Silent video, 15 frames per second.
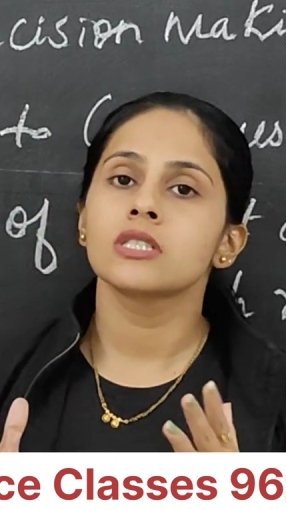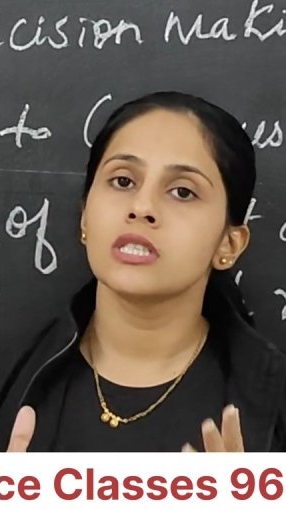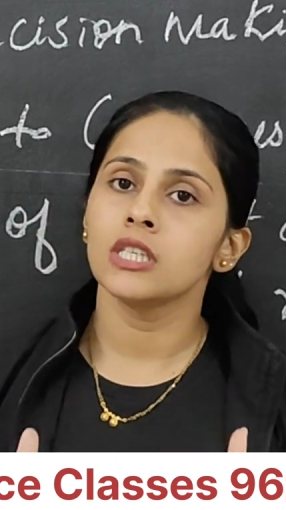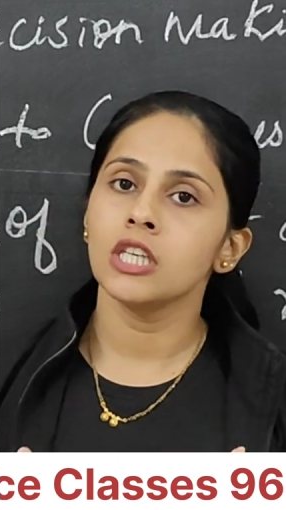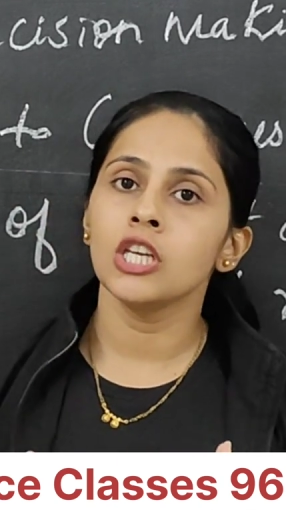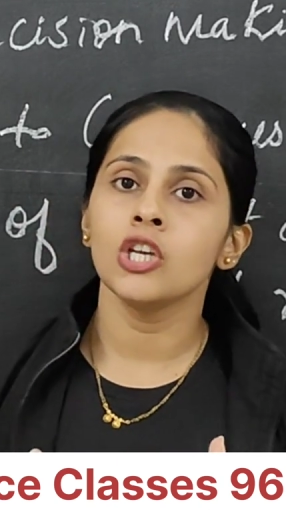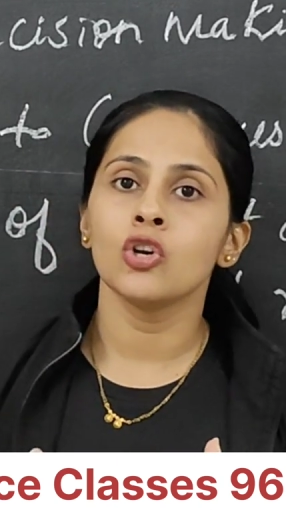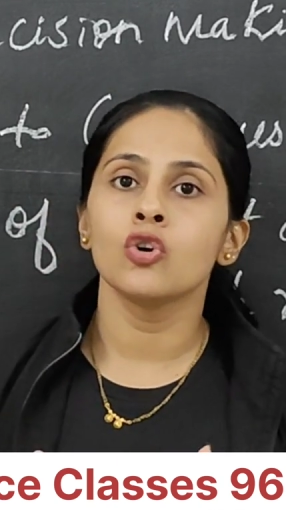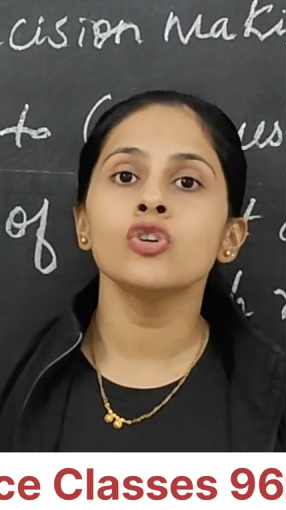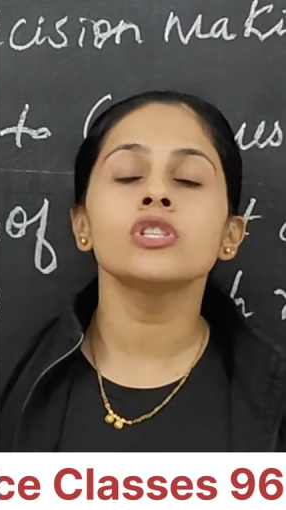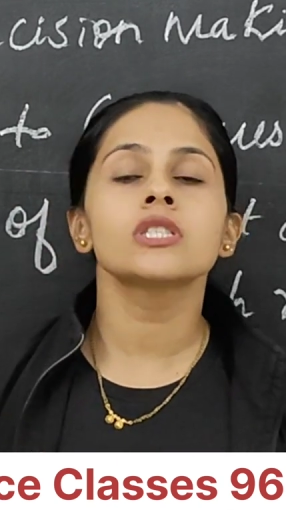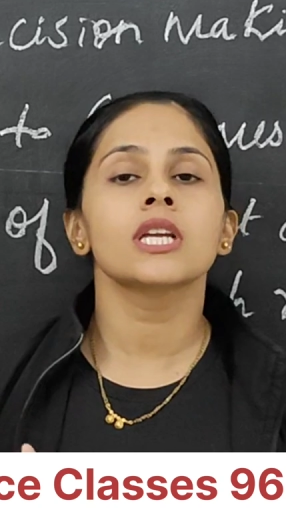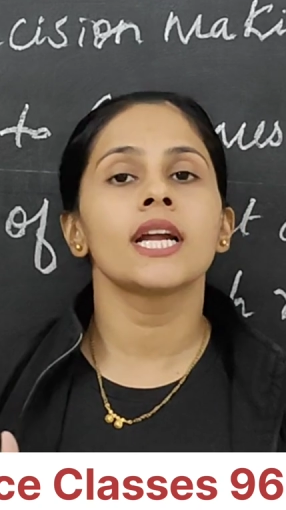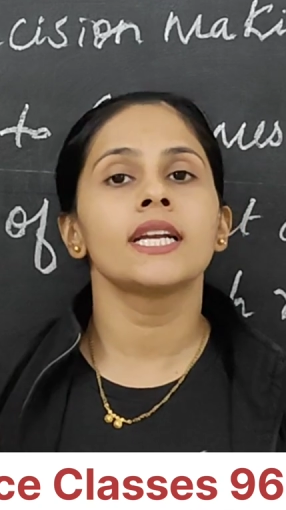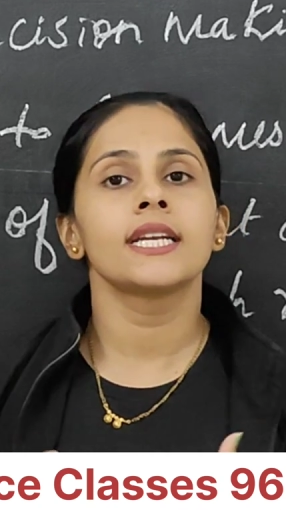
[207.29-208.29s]

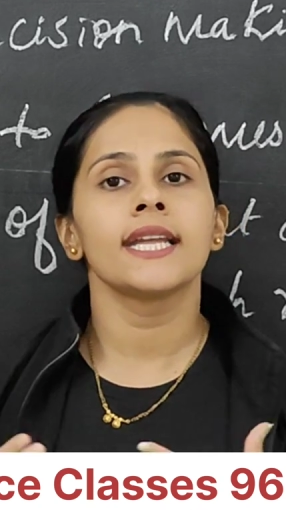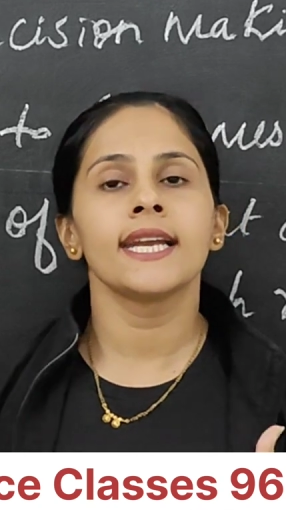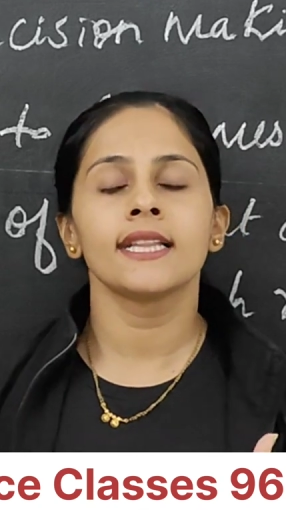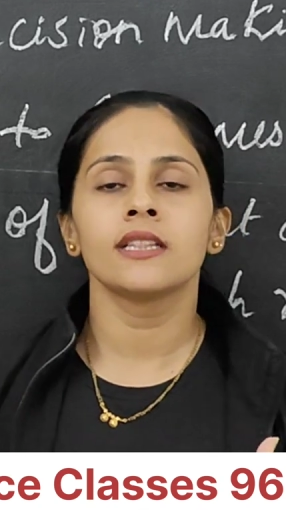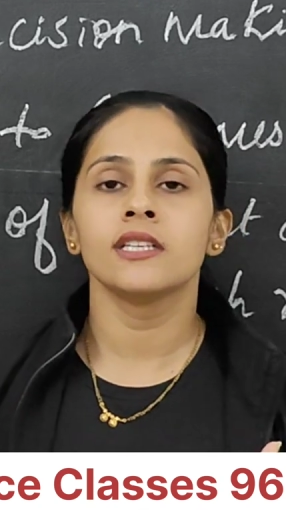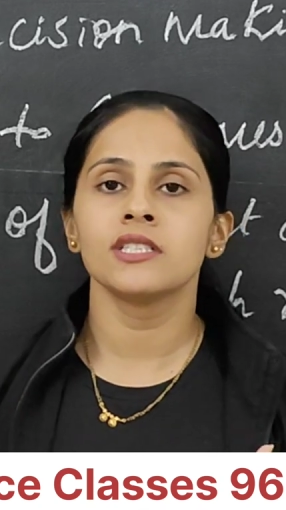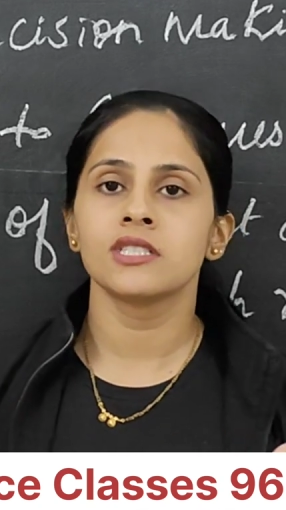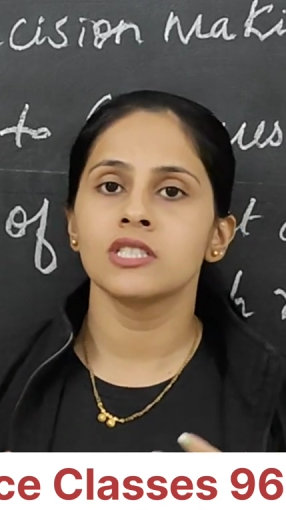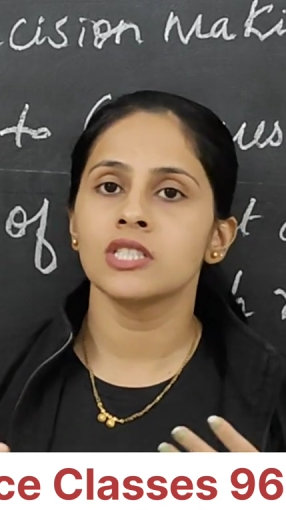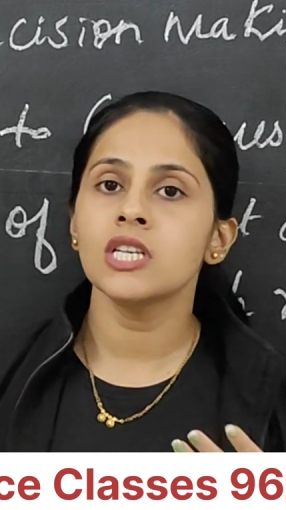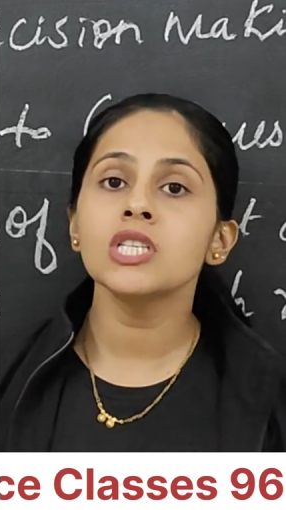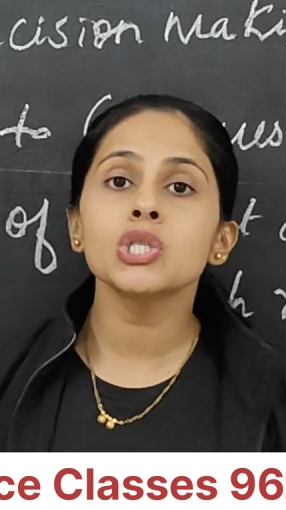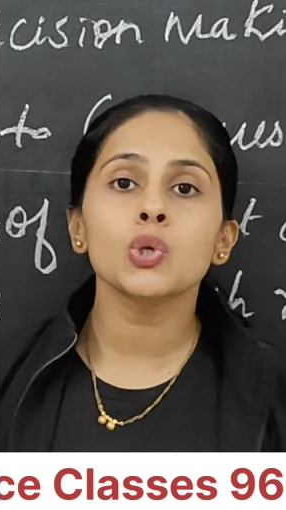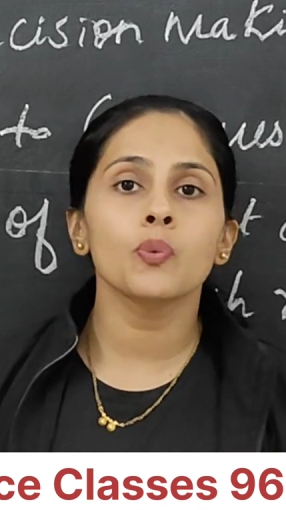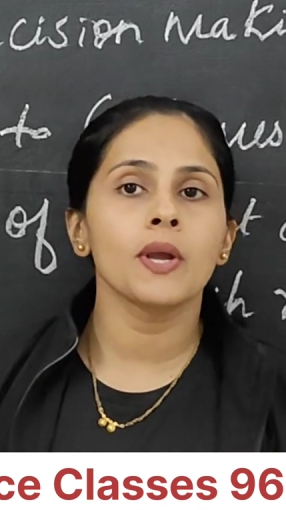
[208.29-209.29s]
CEOs, can take the
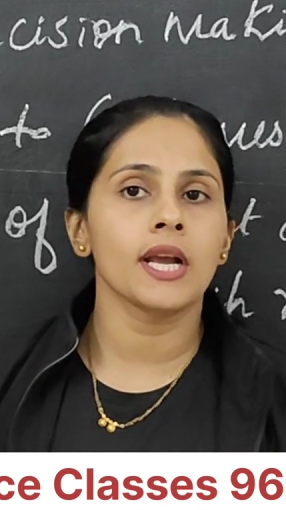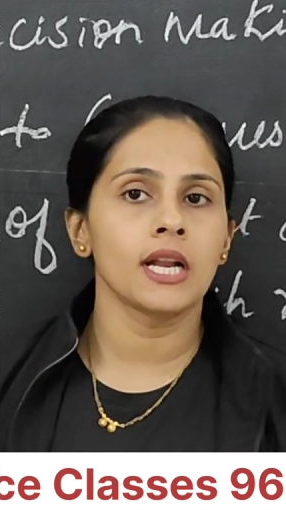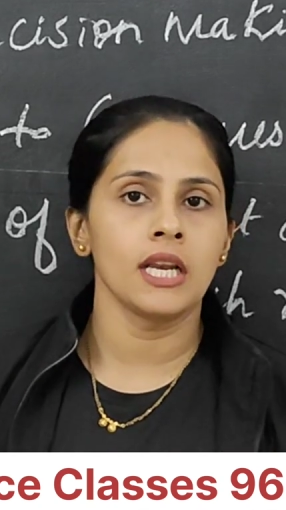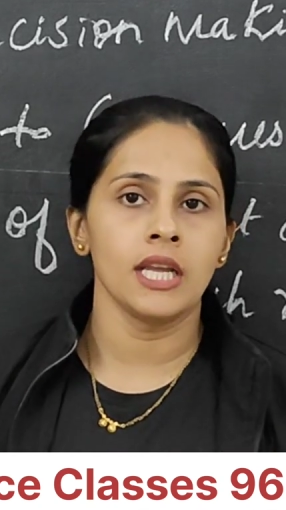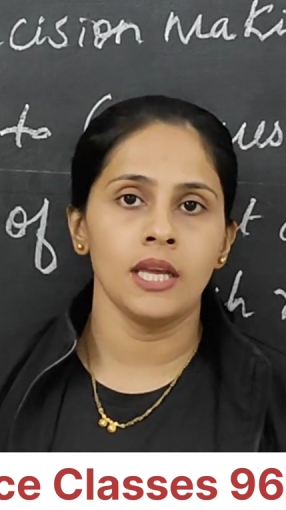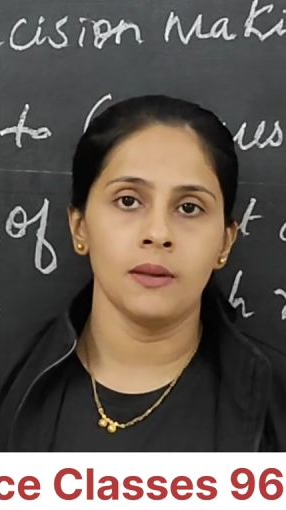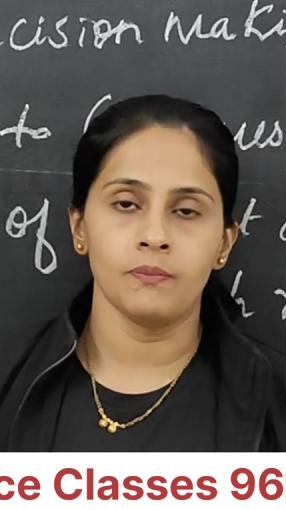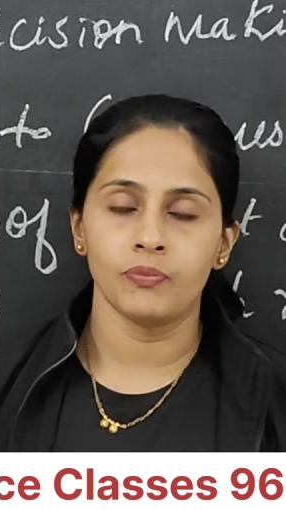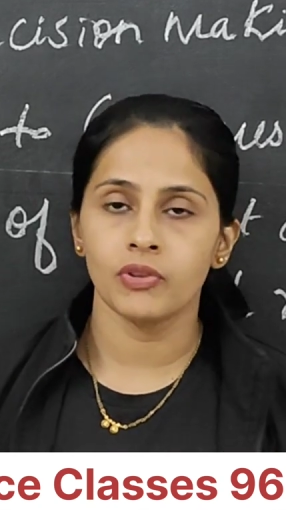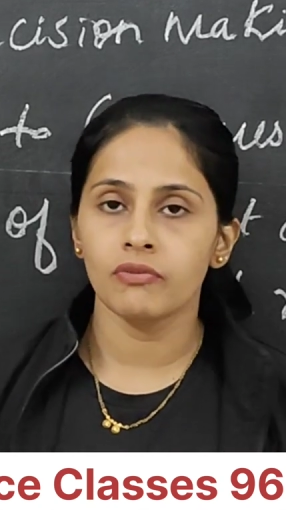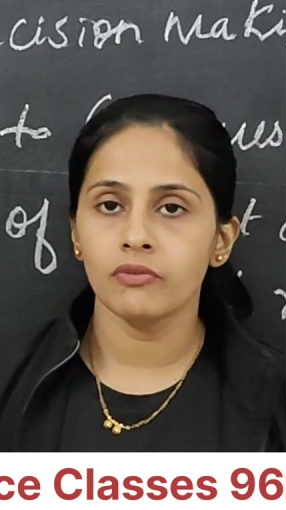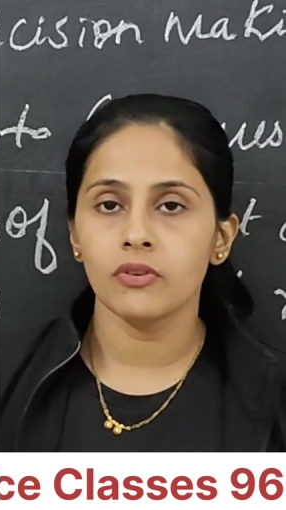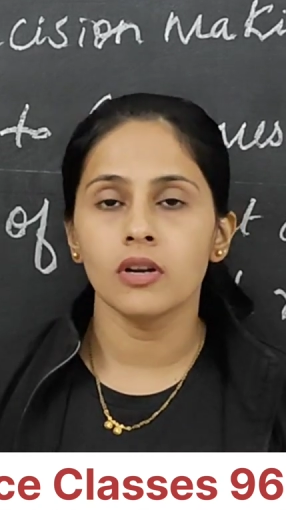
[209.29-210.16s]
decisions quickly